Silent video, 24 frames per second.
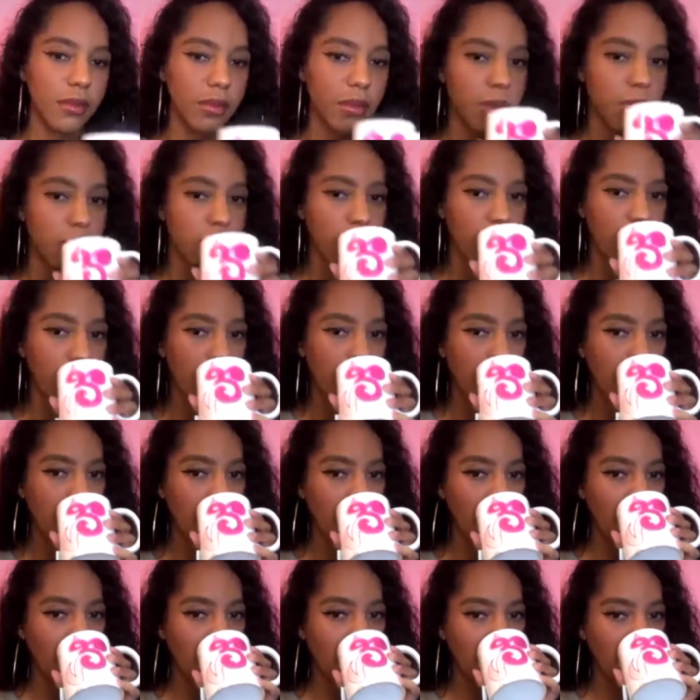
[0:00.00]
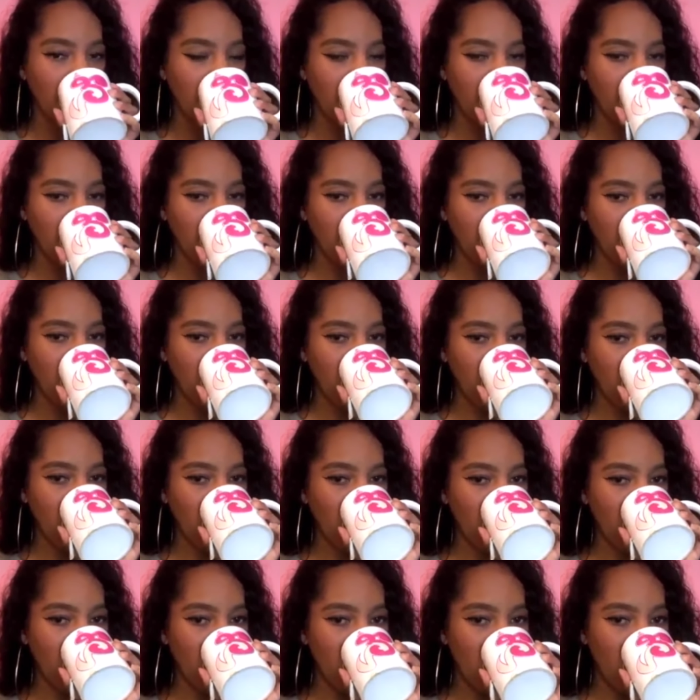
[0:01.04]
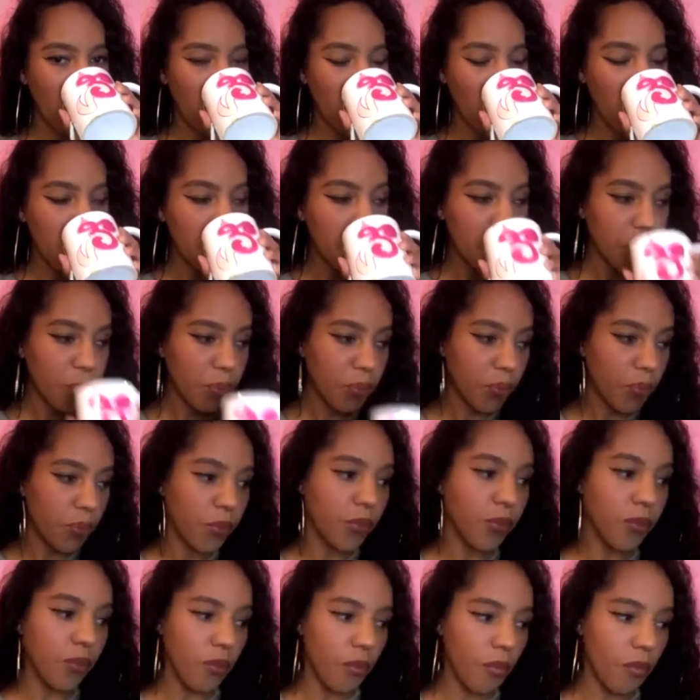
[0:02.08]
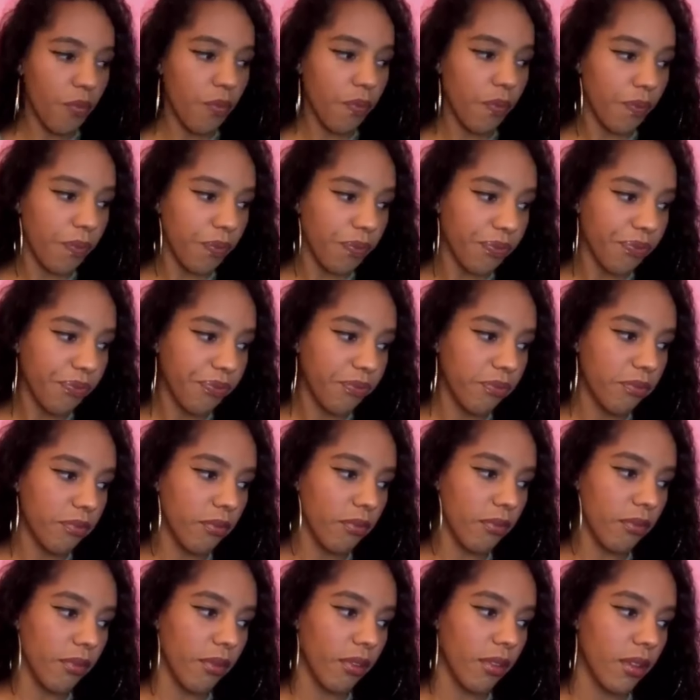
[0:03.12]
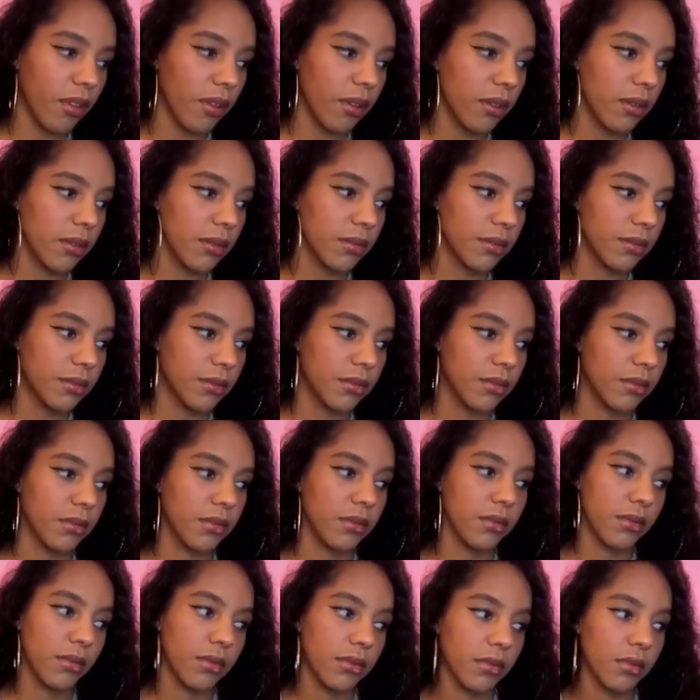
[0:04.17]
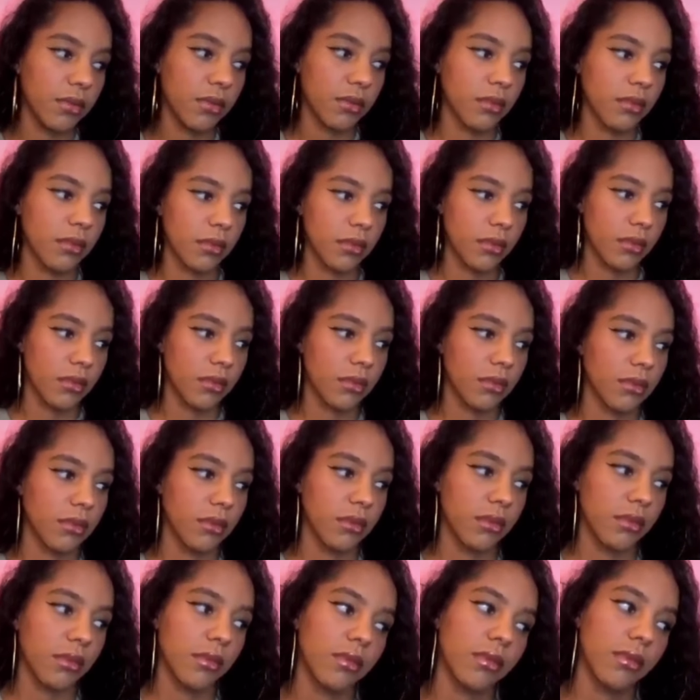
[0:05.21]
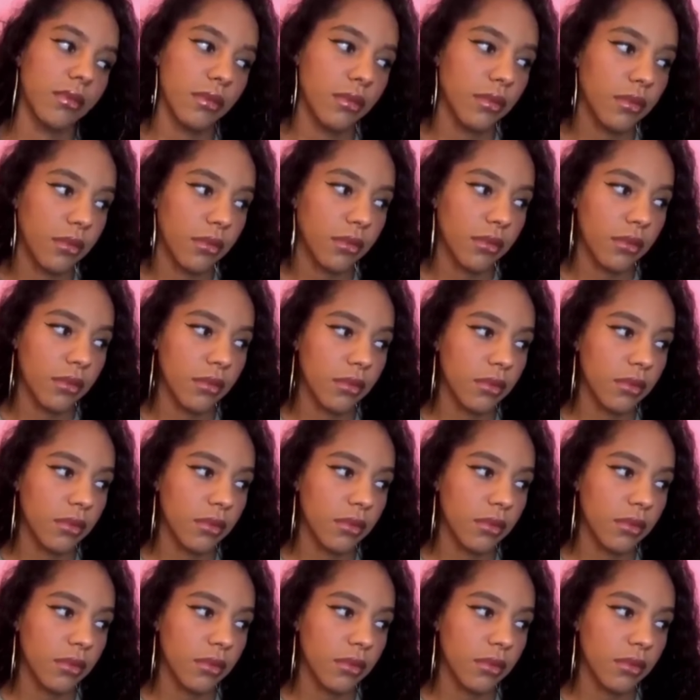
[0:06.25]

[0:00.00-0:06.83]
No words are spoken by the person on screen.